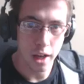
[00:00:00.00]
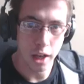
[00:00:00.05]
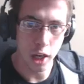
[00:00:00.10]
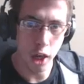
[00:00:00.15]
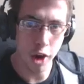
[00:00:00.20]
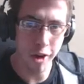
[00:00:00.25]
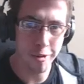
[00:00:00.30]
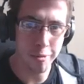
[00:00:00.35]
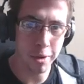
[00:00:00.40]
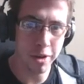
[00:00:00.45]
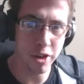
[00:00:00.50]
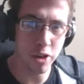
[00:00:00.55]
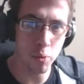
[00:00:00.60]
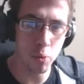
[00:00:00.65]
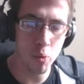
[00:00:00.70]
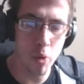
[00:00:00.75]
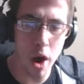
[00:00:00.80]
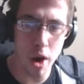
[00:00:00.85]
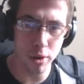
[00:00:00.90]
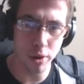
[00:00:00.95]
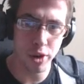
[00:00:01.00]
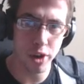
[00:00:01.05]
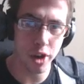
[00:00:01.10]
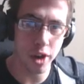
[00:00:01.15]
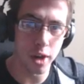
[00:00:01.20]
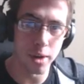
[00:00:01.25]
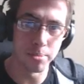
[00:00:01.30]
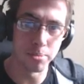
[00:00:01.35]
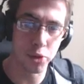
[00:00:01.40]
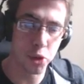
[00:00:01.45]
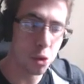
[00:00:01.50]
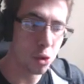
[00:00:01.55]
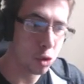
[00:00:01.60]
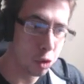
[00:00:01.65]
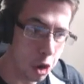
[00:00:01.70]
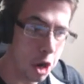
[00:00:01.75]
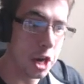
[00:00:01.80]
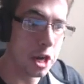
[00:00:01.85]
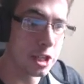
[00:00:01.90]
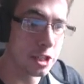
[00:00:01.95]
Hello everybody, welcome to
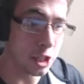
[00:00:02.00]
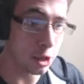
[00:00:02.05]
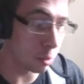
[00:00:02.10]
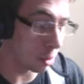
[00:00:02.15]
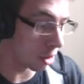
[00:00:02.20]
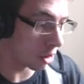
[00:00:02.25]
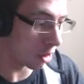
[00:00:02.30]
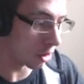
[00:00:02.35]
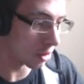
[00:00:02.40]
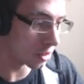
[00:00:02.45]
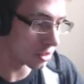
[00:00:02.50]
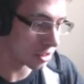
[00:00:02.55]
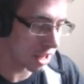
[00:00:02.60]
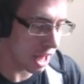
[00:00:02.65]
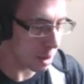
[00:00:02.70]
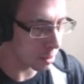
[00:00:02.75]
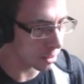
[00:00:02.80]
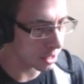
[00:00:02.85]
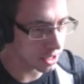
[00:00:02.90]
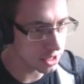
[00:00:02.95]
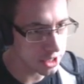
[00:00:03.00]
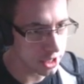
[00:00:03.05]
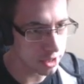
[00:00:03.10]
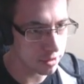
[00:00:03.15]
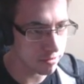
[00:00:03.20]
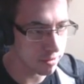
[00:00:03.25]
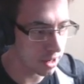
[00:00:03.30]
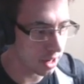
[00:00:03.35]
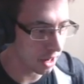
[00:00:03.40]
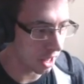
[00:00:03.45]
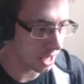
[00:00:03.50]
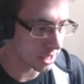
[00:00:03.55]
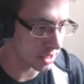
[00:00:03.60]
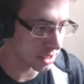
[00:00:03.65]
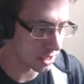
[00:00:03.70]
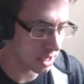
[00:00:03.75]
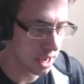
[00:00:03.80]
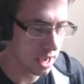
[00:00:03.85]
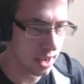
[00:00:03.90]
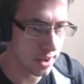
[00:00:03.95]
Crazy Walls! Now what I didn't realise
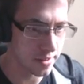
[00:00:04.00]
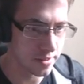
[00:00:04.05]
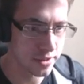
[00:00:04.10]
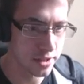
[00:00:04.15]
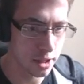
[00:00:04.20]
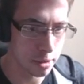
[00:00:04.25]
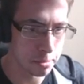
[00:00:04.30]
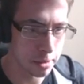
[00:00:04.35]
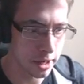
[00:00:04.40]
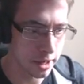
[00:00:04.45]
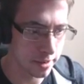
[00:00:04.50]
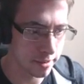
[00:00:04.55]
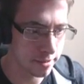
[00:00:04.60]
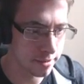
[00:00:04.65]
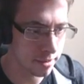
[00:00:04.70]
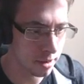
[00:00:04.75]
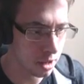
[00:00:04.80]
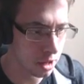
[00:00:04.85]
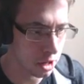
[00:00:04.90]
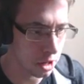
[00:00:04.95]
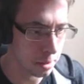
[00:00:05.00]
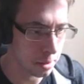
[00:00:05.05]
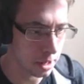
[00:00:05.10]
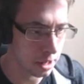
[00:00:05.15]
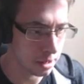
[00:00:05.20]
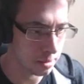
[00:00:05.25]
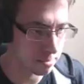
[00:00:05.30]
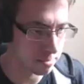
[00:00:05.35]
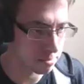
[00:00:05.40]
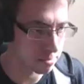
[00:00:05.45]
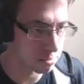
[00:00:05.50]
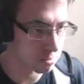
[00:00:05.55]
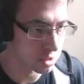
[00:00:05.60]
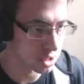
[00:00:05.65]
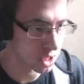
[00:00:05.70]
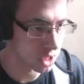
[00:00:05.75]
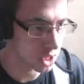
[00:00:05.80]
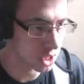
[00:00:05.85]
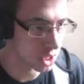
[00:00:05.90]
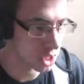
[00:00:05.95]
is I have somebody
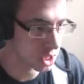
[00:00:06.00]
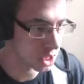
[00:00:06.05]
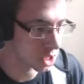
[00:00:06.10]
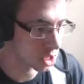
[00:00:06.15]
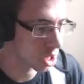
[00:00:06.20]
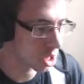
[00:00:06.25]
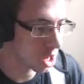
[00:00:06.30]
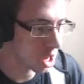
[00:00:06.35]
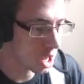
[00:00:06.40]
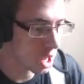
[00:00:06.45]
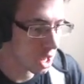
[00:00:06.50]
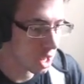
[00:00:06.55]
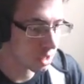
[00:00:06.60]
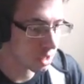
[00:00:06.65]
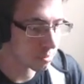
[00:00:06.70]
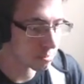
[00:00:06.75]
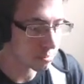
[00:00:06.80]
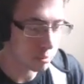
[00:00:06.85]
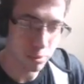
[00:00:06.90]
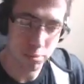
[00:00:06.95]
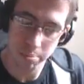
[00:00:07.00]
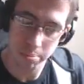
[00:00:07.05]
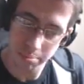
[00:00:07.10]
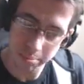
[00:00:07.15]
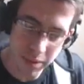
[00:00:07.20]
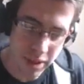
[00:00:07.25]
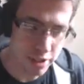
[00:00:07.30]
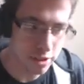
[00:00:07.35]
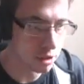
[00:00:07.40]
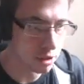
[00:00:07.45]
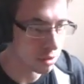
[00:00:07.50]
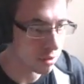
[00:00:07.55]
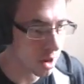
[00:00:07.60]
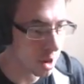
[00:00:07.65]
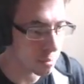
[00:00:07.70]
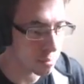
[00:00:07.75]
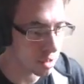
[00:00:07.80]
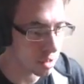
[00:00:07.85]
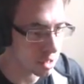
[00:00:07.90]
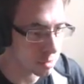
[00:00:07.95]
following. Mr.
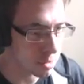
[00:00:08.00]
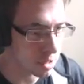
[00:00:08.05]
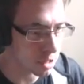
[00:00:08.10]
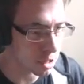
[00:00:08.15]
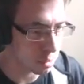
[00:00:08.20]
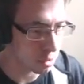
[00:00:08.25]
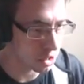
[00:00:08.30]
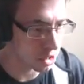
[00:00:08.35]
Crumpus, Mr.